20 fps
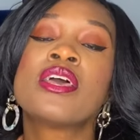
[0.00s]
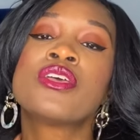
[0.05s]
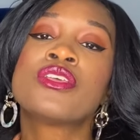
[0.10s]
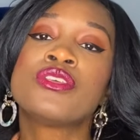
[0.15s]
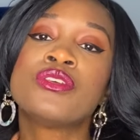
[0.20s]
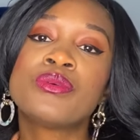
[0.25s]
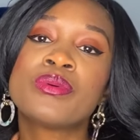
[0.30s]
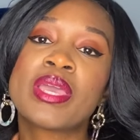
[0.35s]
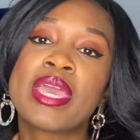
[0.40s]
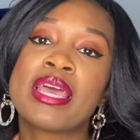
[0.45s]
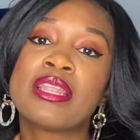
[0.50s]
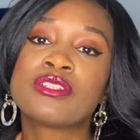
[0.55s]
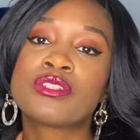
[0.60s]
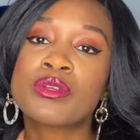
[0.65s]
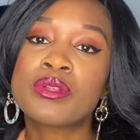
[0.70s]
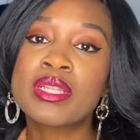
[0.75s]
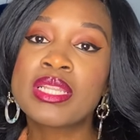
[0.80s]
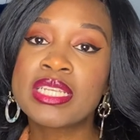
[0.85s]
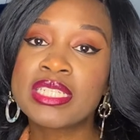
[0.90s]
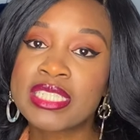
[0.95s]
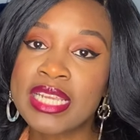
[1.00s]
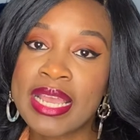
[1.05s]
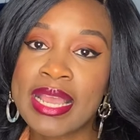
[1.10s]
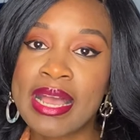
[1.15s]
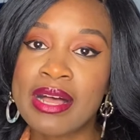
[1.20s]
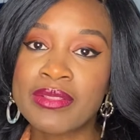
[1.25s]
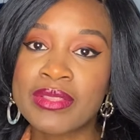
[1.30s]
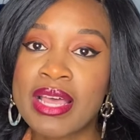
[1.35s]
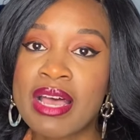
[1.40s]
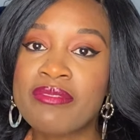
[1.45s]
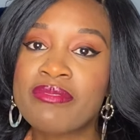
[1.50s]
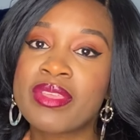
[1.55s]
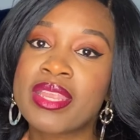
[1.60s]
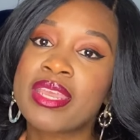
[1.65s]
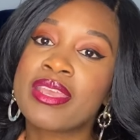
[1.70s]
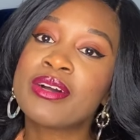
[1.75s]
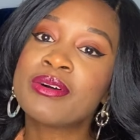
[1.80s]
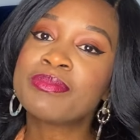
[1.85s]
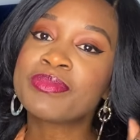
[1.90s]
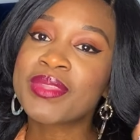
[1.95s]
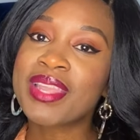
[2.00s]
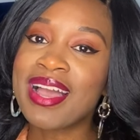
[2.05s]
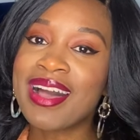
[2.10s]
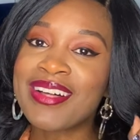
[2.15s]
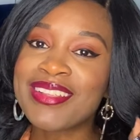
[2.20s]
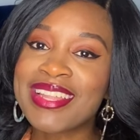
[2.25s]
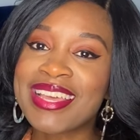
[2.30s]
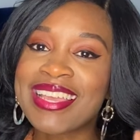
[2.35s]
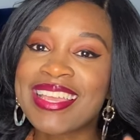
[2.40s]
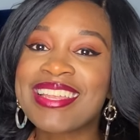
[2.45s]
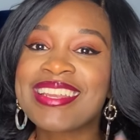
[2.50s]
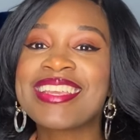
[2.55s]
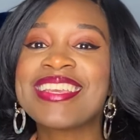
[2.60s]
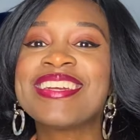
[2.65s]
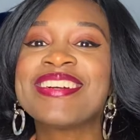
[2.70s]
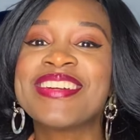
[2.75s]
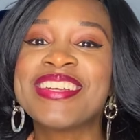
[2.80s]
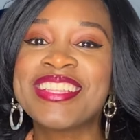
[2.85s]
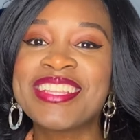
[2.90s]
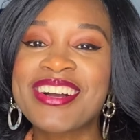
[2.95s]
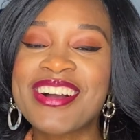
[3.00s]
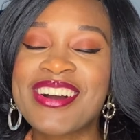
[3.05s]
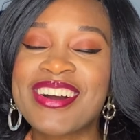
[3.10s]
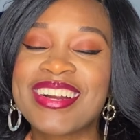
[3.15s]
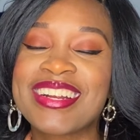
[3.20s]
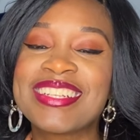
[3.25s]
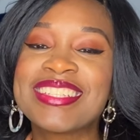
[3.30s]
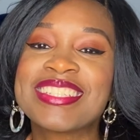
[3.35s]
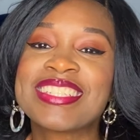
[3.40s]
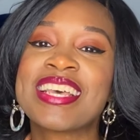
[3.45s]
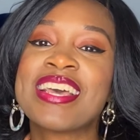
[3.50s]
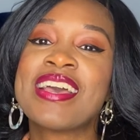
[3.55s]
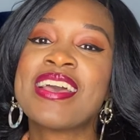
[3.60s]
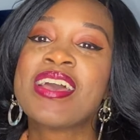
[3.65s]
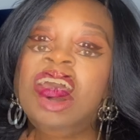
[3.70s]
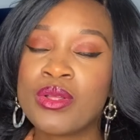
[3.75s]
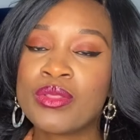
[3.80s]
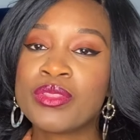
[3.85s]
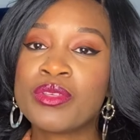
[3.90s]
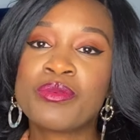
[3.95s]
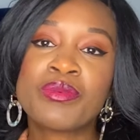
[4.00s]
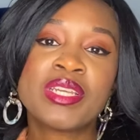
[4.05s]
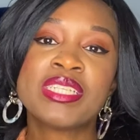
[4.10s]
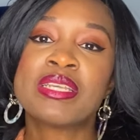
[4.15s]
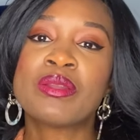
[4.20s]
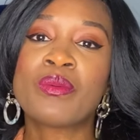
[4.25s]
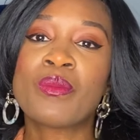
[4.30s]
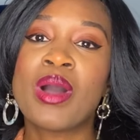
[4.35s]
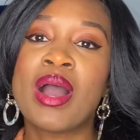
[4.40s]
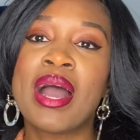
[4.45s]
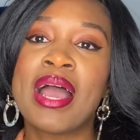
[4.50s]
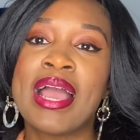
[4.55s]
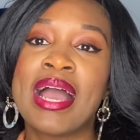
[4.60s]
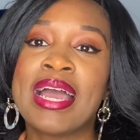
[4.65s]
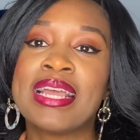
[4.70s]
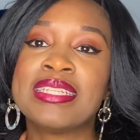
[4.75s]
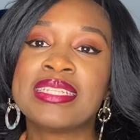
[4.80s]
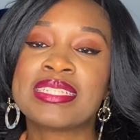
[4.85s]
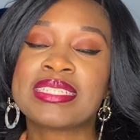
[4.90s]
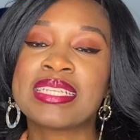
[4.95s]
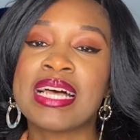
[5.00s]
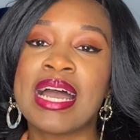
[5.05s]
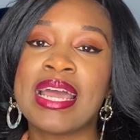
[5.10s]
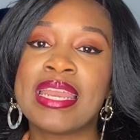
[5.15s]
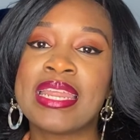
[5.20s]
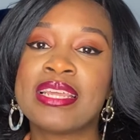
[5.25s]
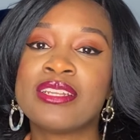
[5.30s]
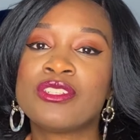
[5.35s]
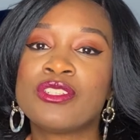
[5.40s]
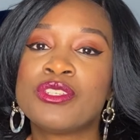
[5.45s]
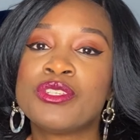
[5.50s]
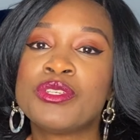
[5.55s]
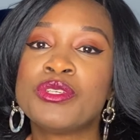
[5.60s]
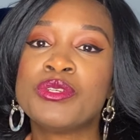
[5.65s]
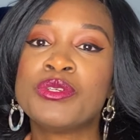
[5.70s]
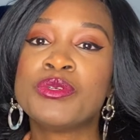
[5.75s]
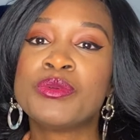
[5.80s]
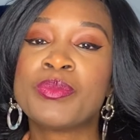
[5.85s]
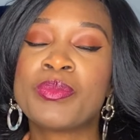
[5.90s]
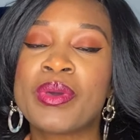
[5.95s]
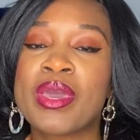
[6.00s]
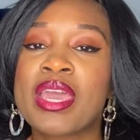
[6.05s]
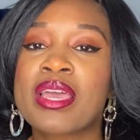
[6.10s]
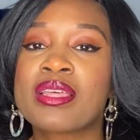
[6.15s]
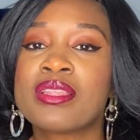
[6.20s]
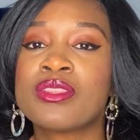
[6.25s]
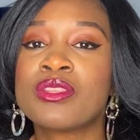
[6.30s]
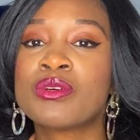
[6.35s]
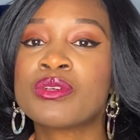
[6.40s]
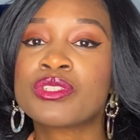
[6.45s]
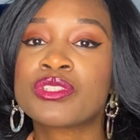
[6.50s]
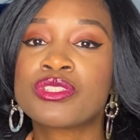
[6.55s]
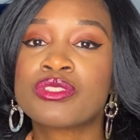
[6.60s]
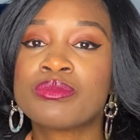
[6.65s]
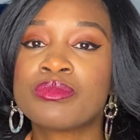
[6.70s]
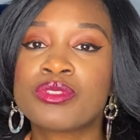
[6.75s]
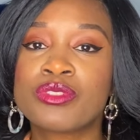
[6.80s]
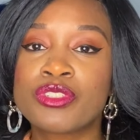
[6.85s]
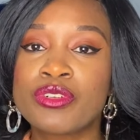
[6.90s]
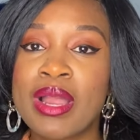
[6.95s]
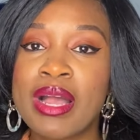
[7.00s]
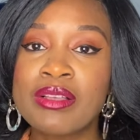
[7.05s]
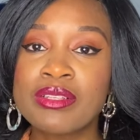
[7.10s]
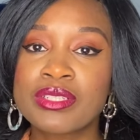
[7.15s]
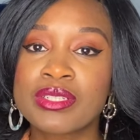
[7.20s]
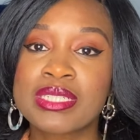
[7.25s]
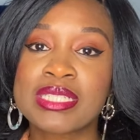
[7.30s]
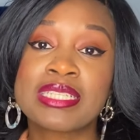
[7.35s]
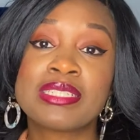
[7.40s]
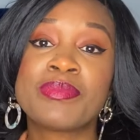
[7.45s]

you can totally check out that video. I'll link it here in the cards. The reason why I decided to pick those trousers is